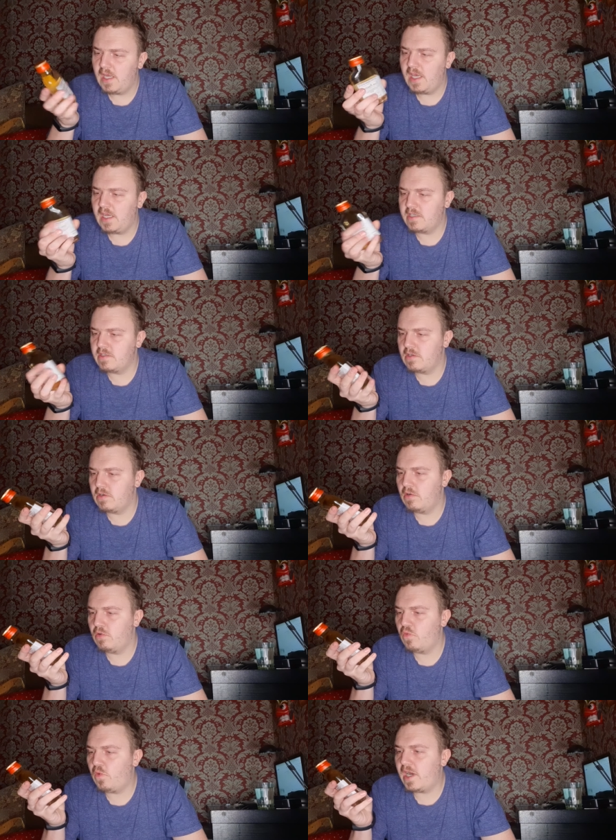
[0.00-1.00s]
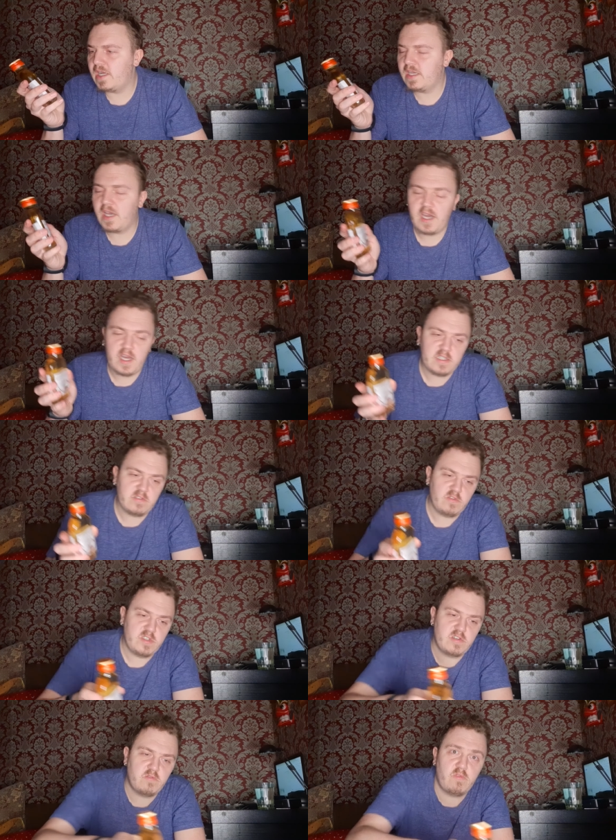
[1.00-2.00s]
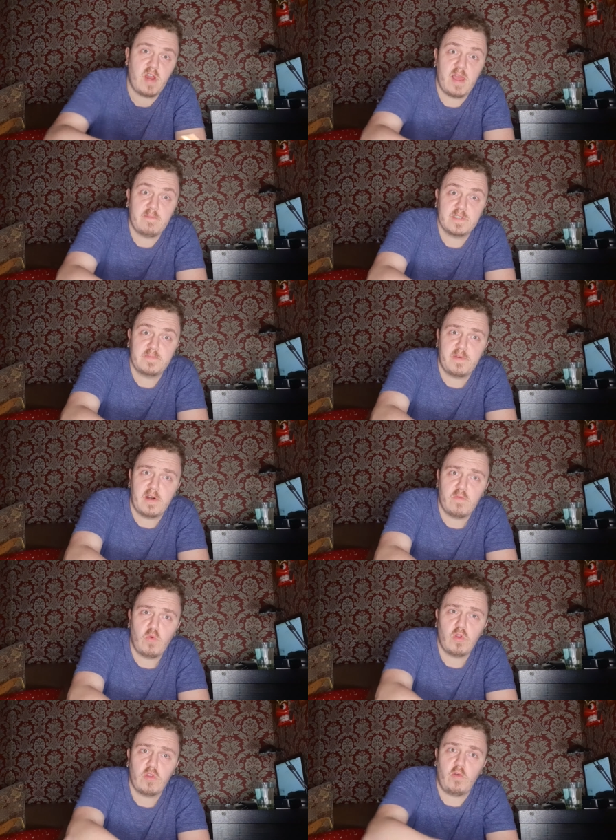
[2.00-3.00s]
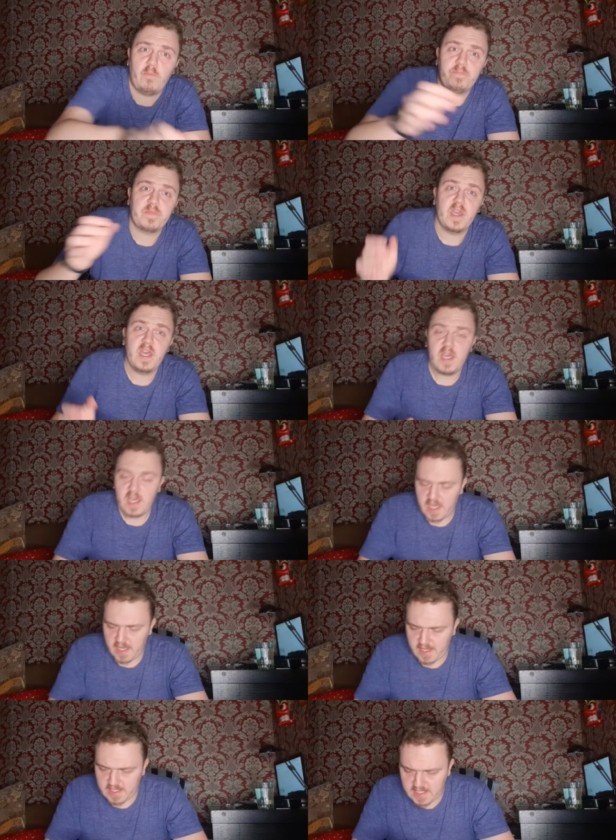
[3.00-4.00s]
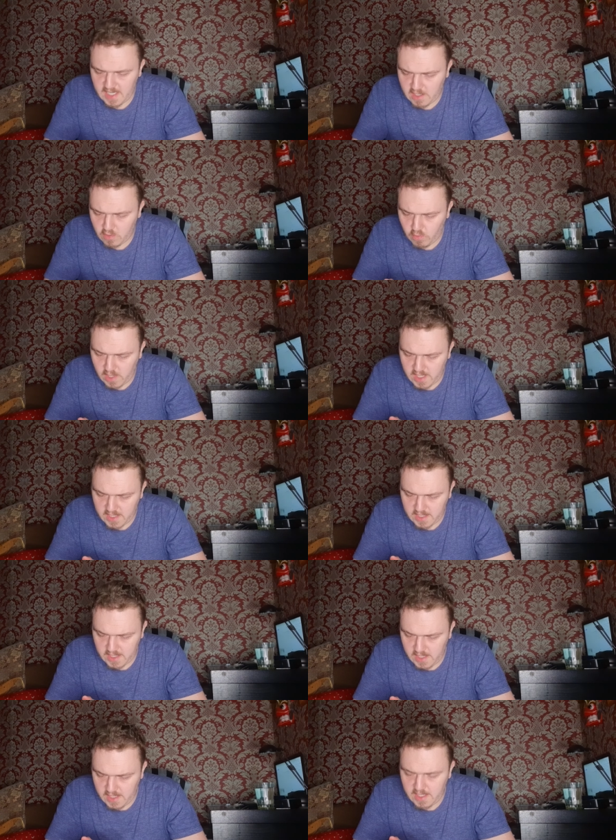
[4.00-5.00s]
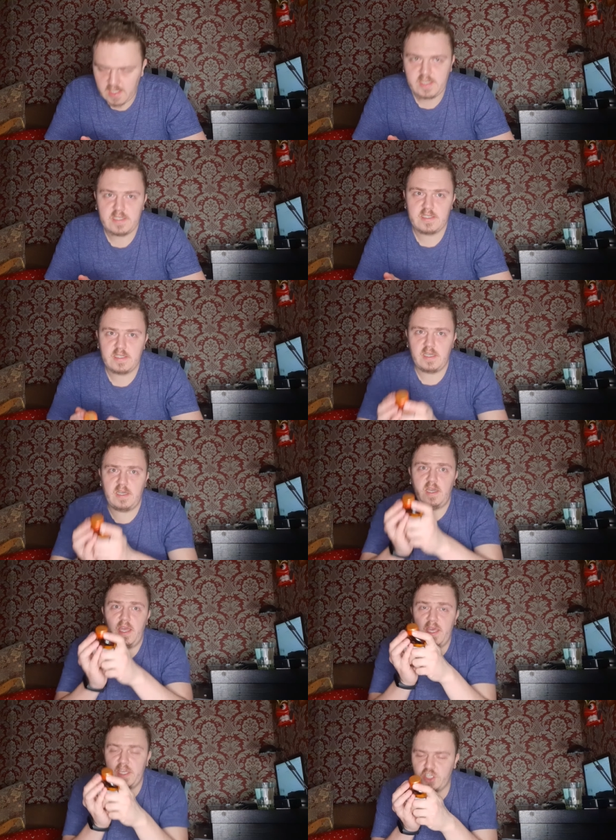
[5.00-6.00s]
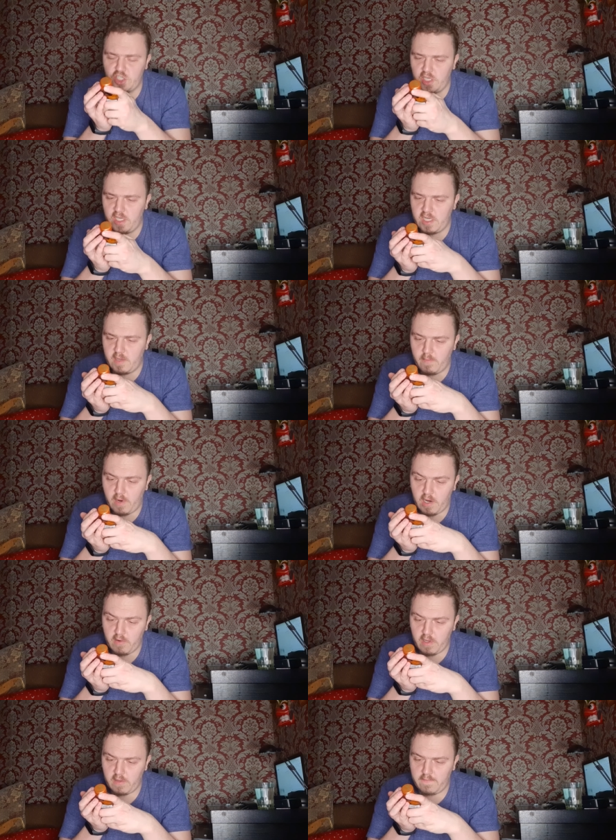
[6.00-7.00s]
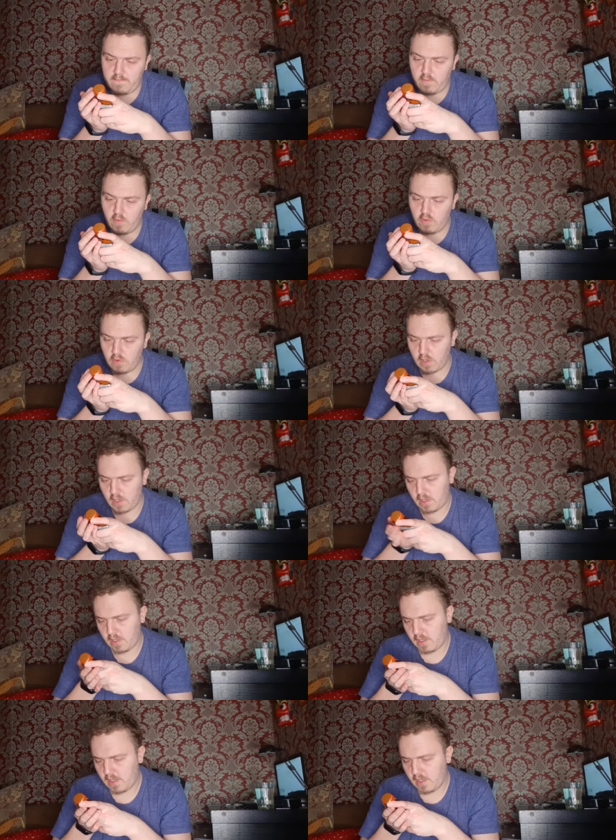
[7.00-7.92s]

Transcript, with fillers: and 100 grams per volume and the second one is uh, aged in a barrel for